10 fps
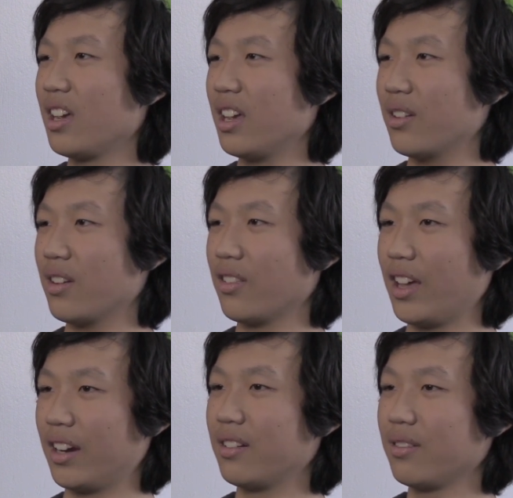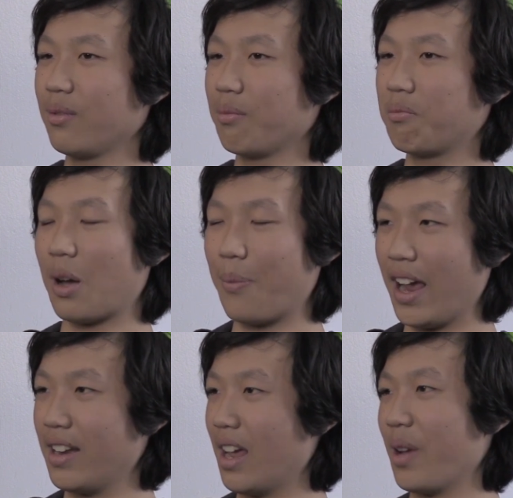in like a
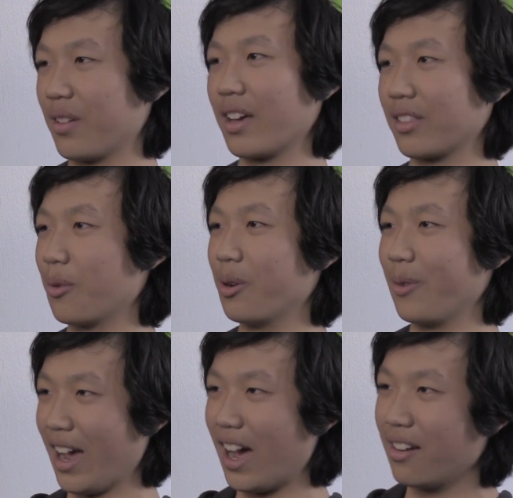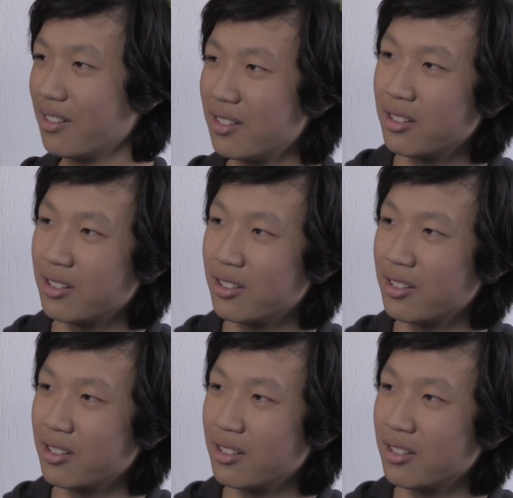pandemic like the one we had.